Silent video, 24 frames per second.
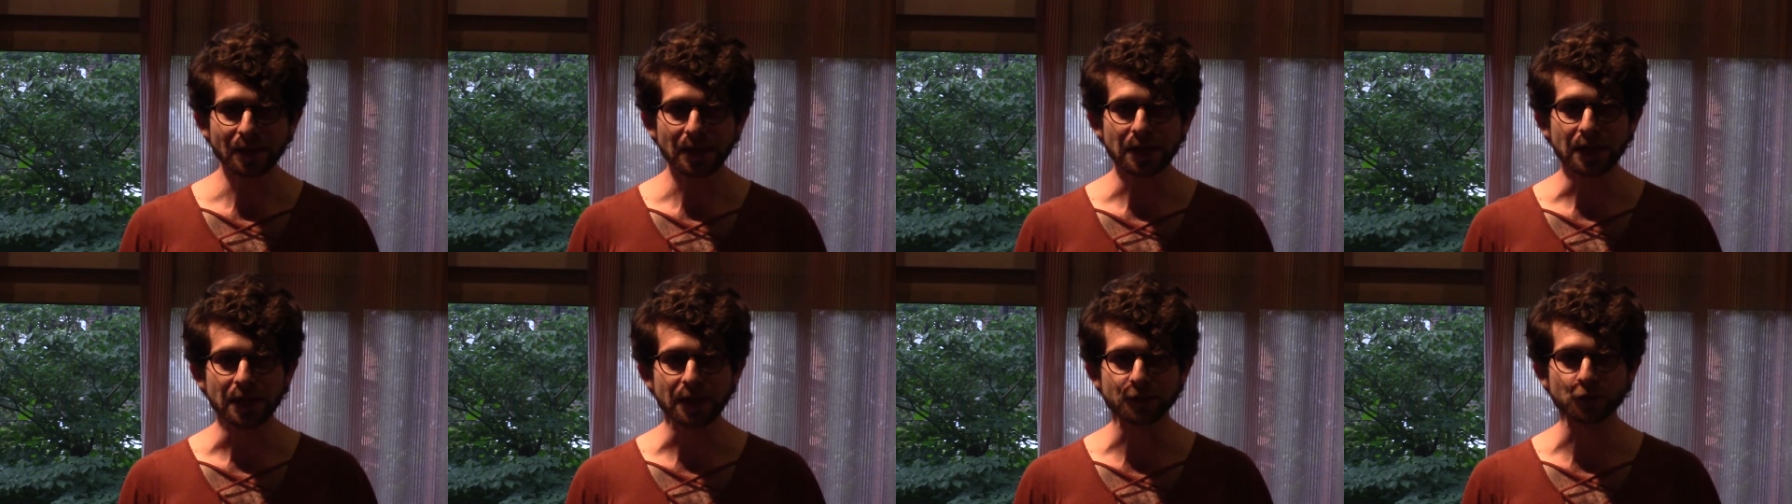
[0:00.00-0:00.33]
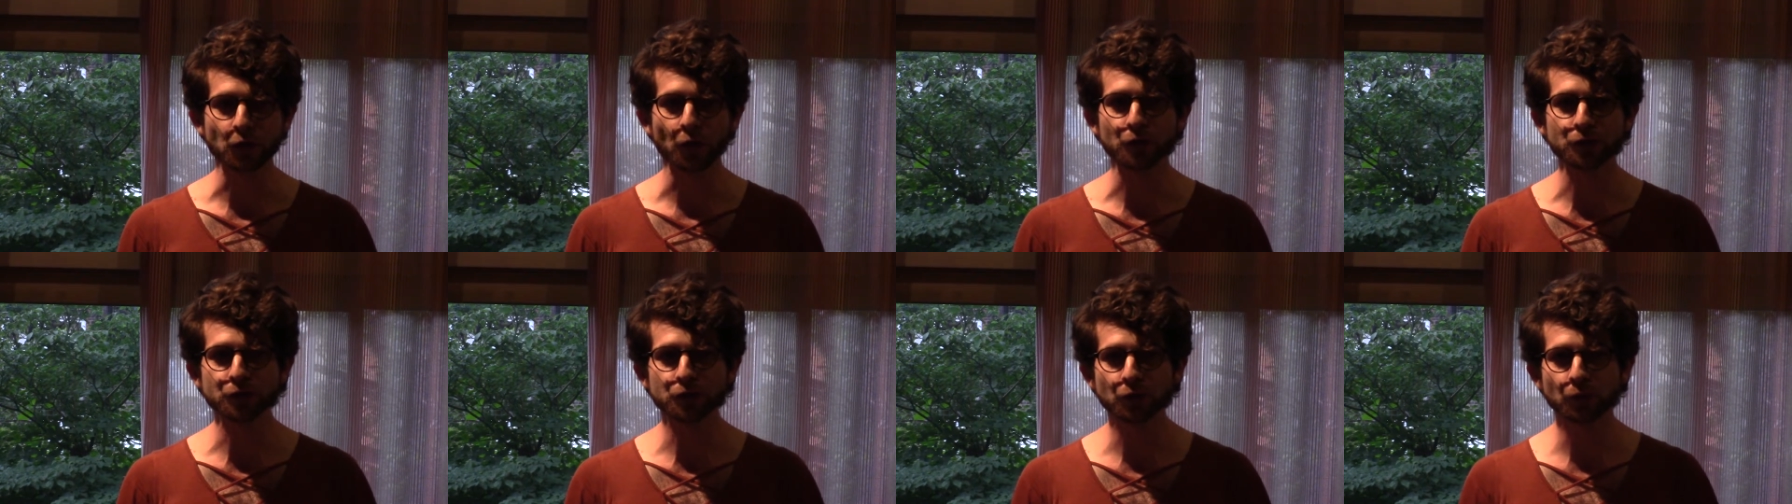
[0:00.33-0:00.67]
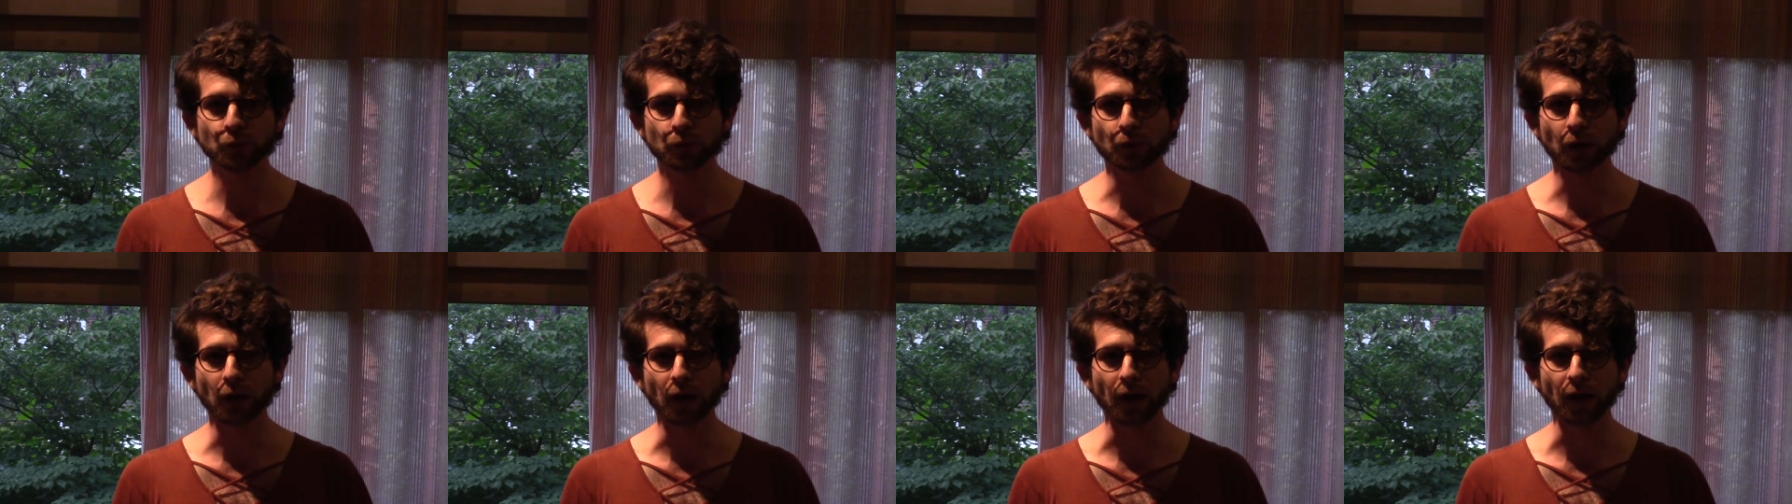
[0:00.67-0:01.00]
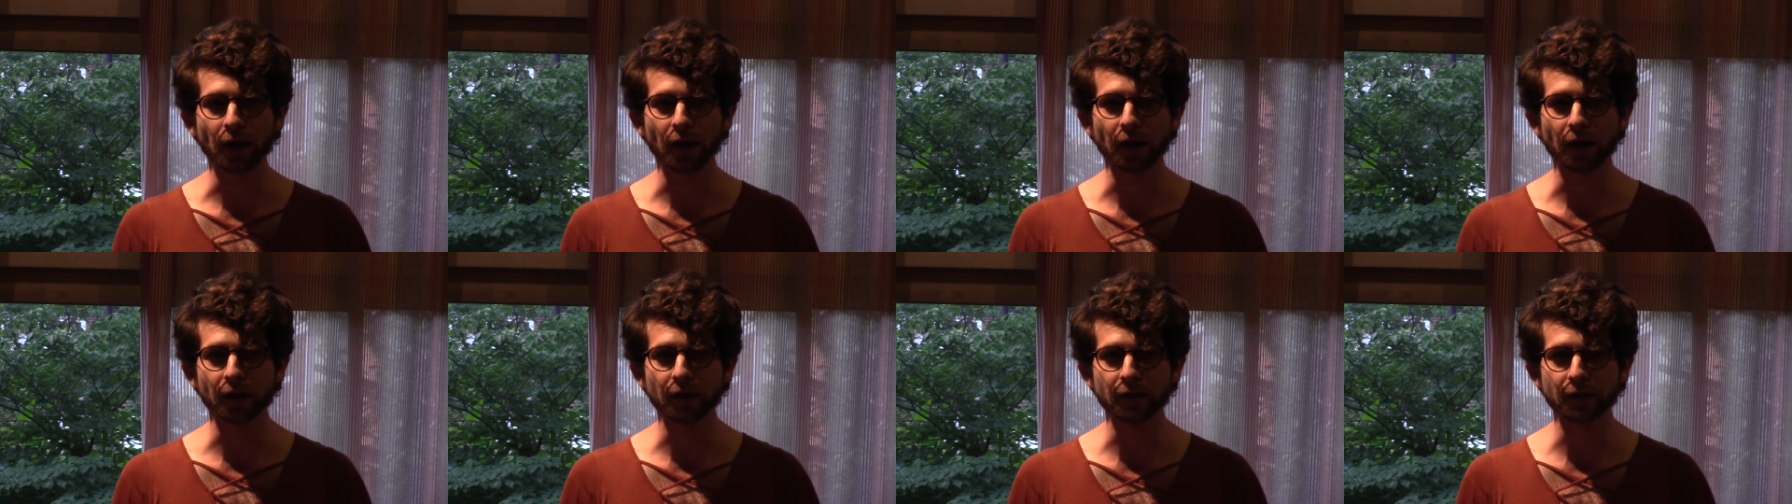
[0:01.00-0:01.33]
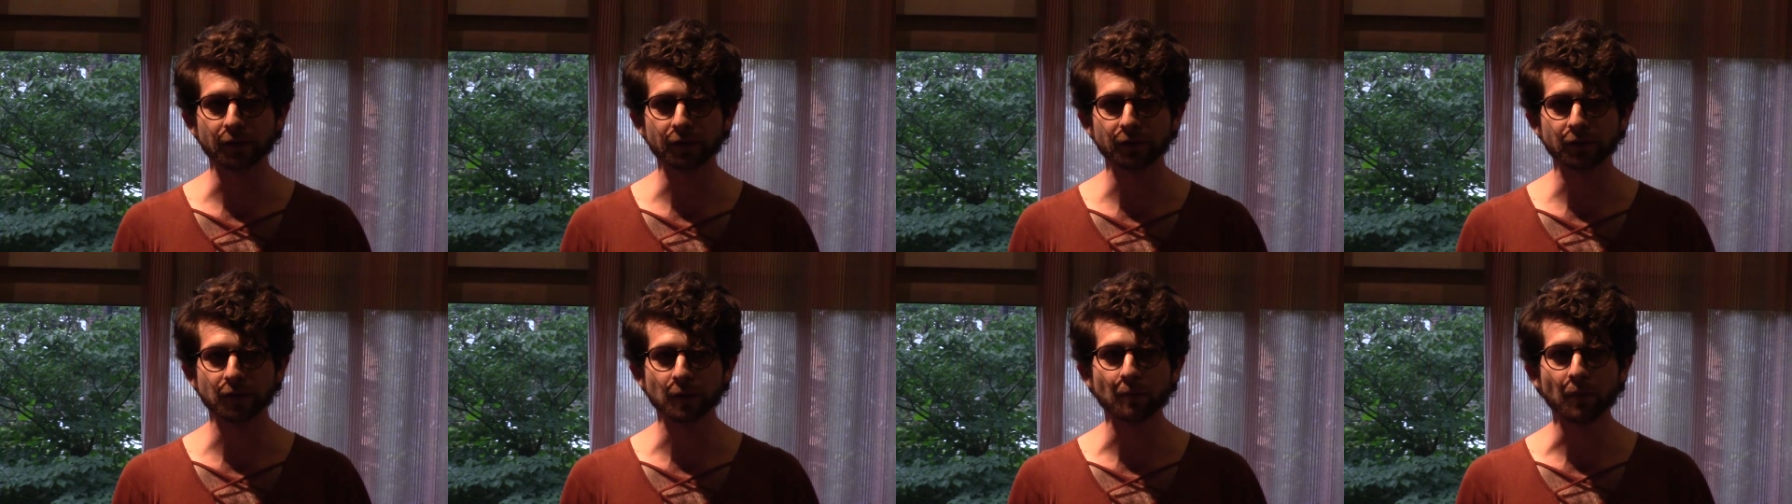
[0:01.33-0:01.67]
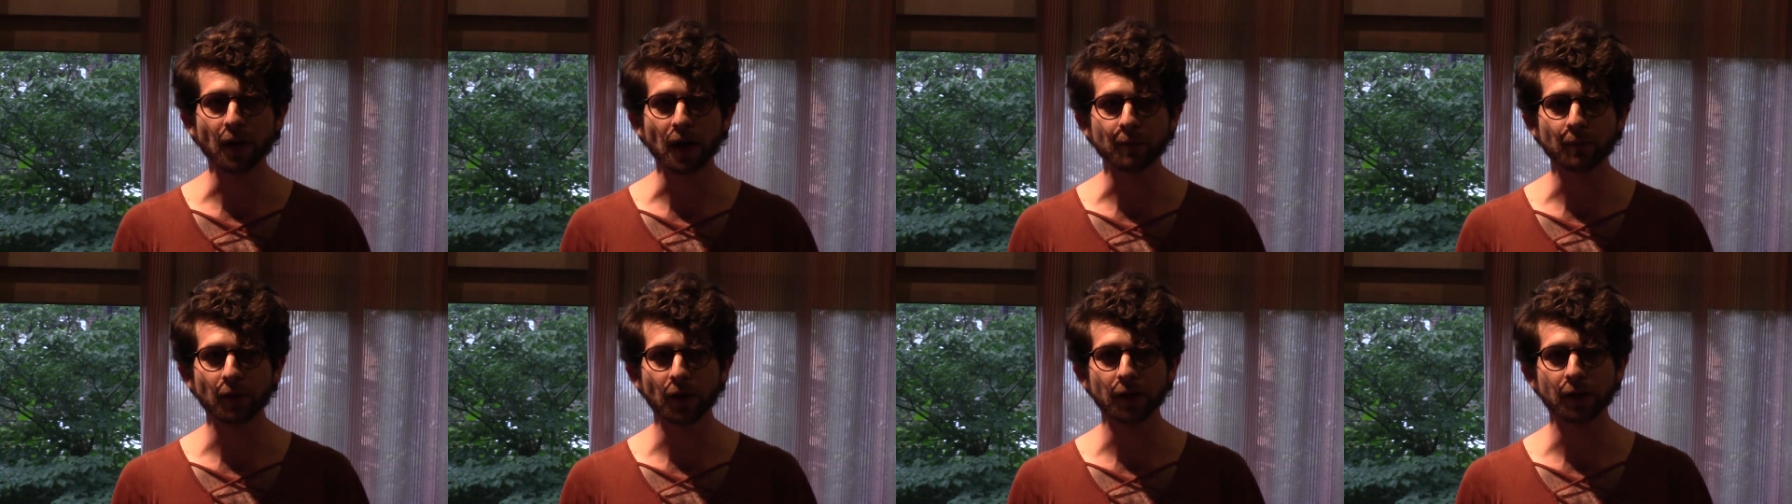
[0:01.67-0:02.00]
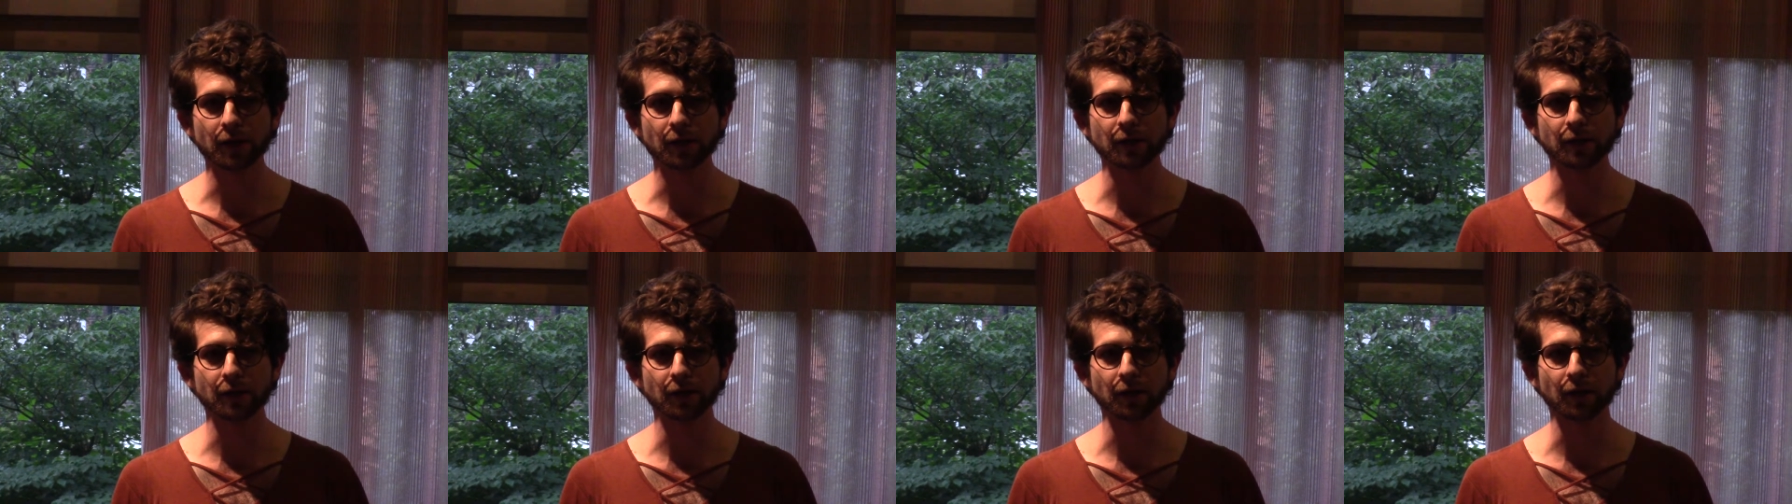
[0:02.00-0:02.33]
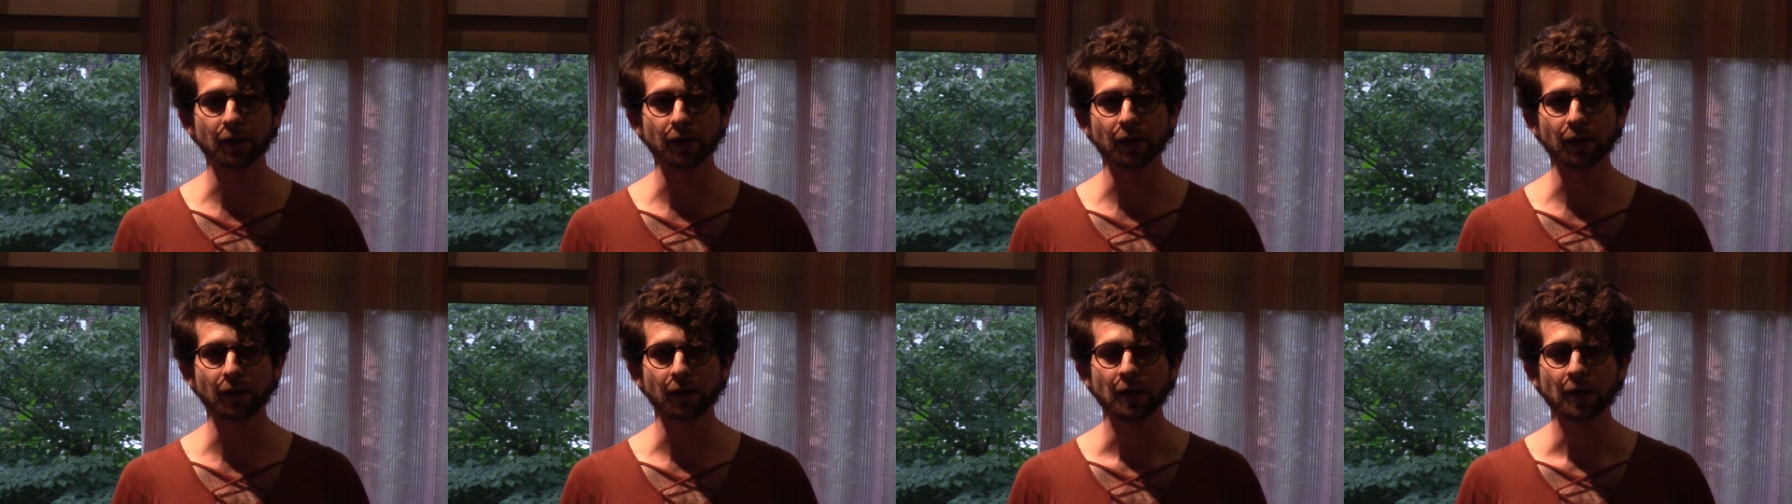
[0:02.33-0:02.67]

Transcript: It's also, to my mind,